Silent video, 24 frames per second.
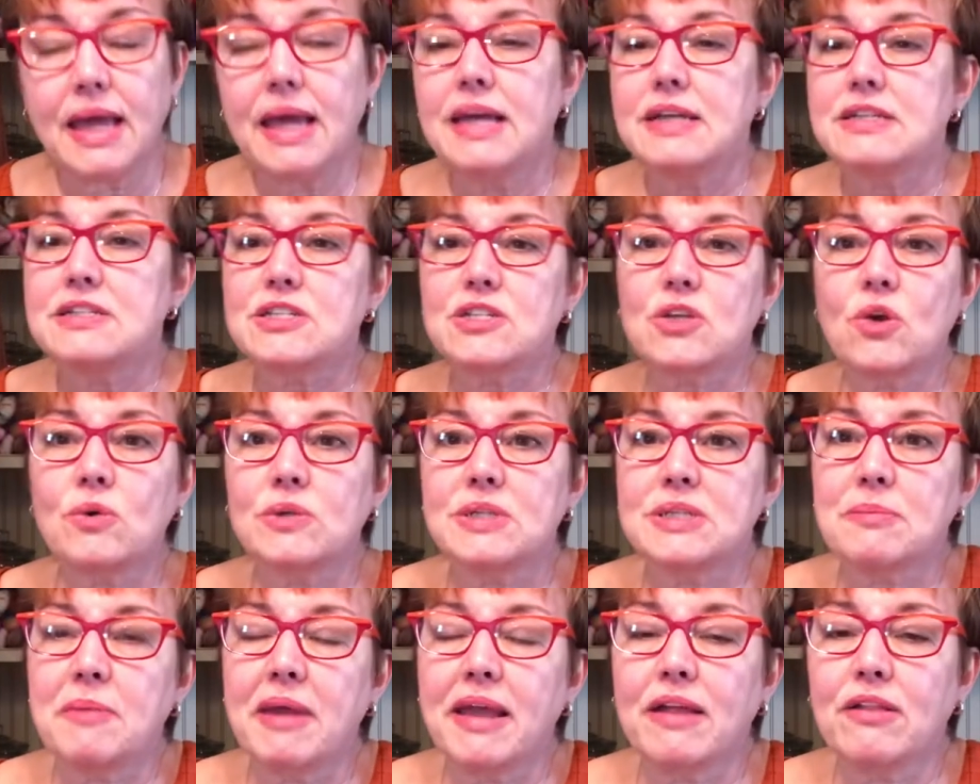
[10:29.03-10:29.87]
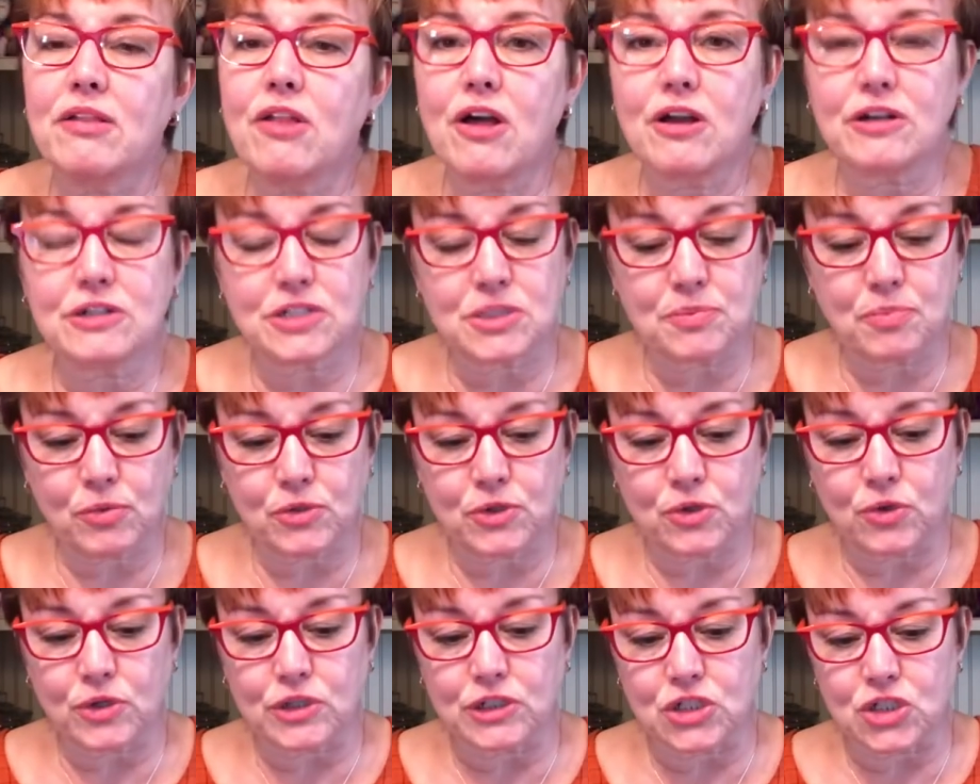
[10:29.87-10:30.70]
So to make a long
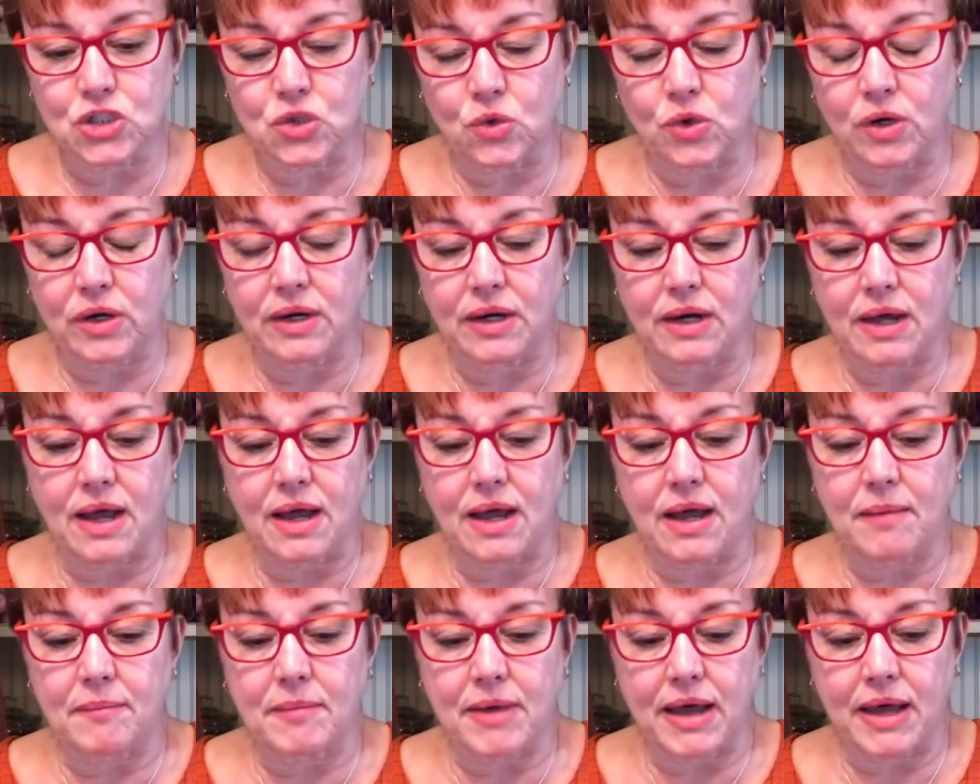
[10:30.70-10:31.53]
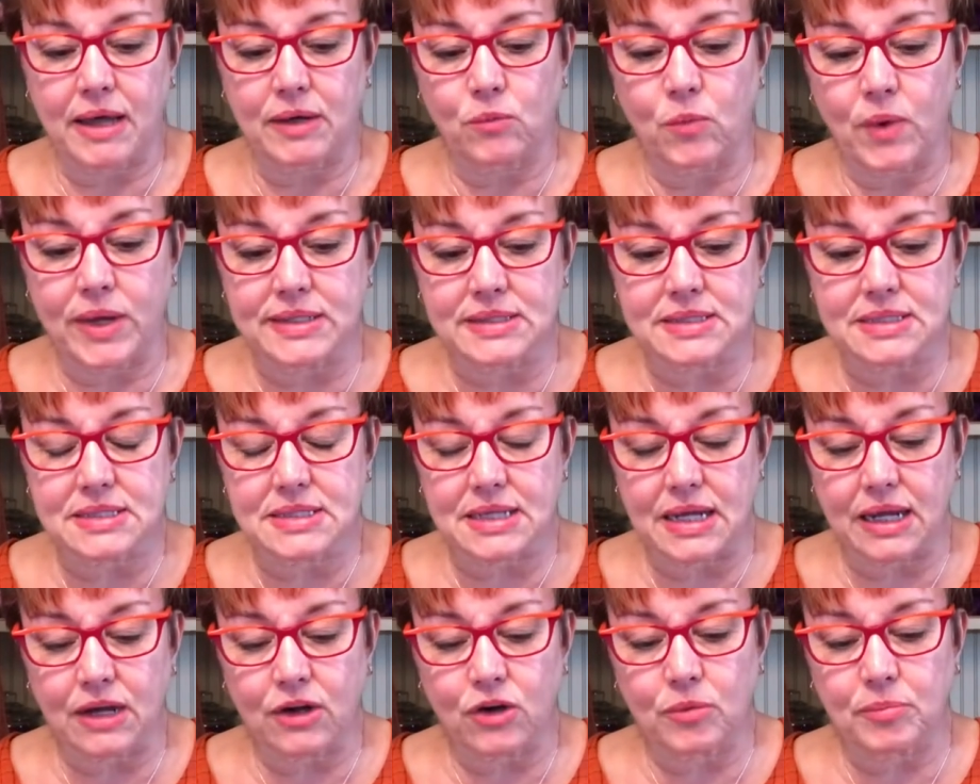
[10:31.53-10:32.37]
story short, on
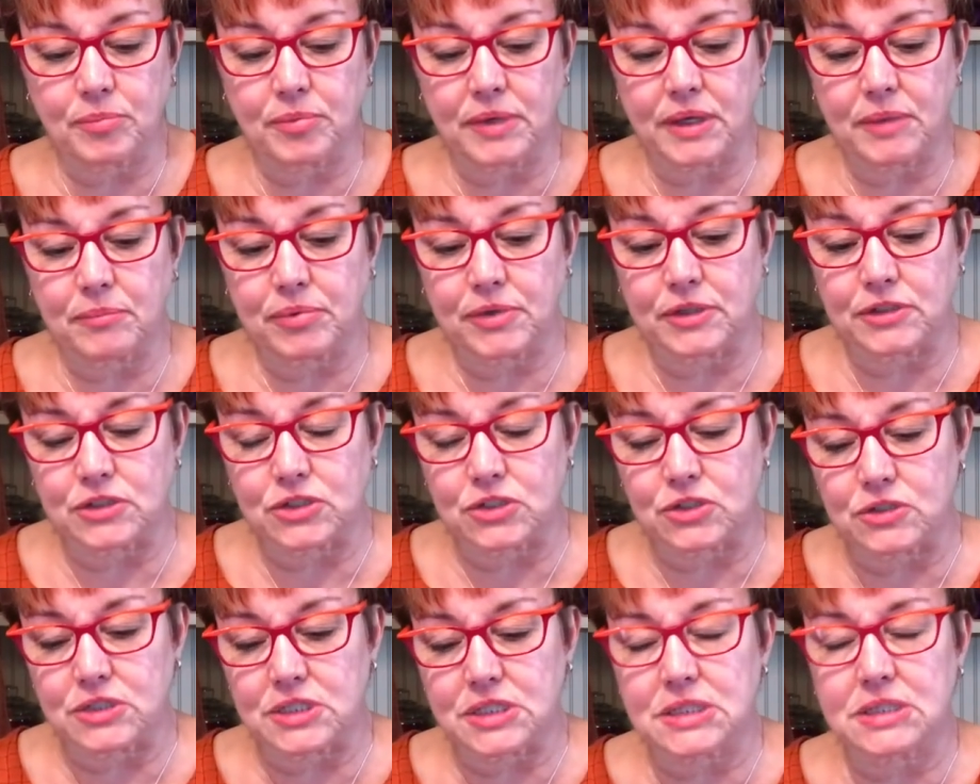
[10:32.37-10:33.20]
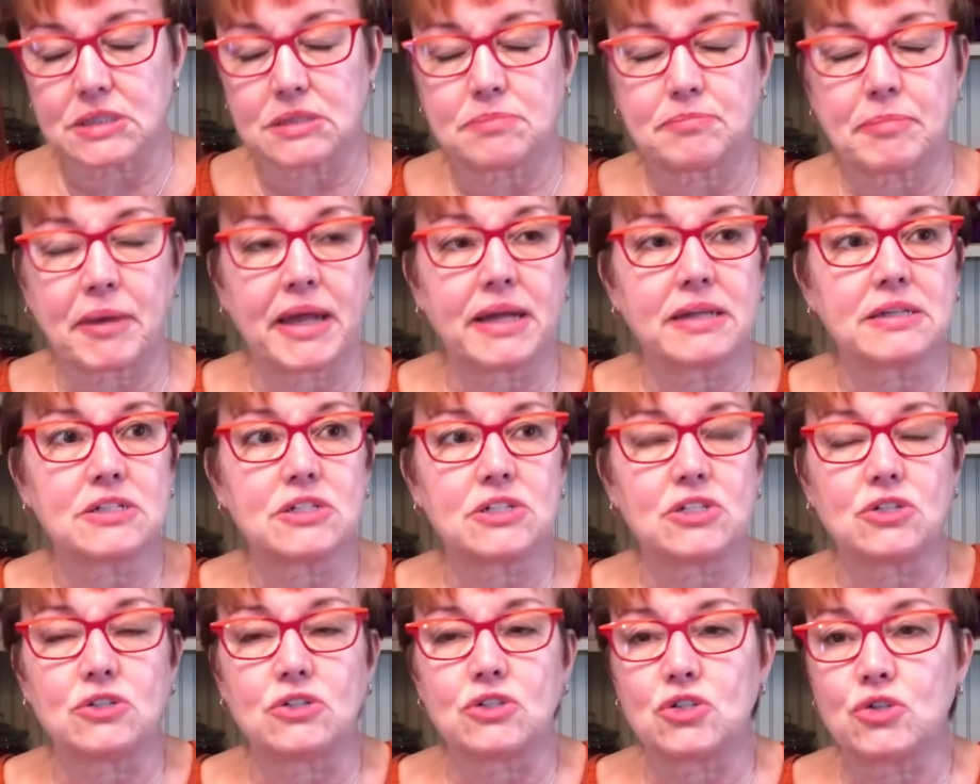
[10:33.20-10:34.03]
Wednesday, her blood pressure spiked
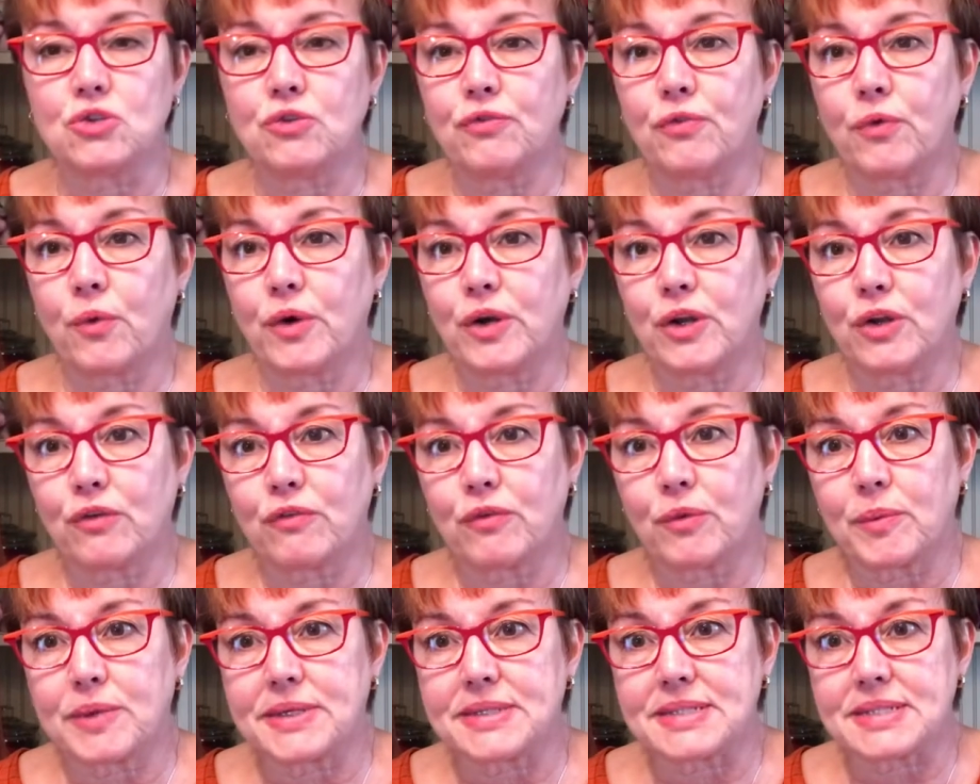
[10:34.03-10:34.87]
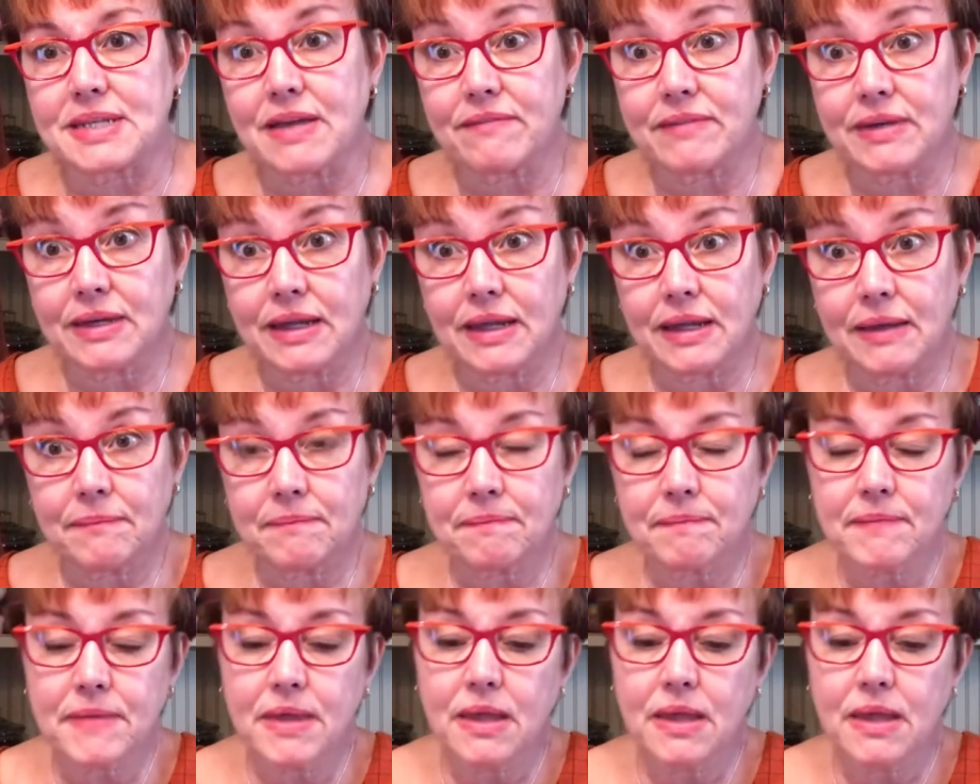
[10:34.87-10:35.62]
to 240/170,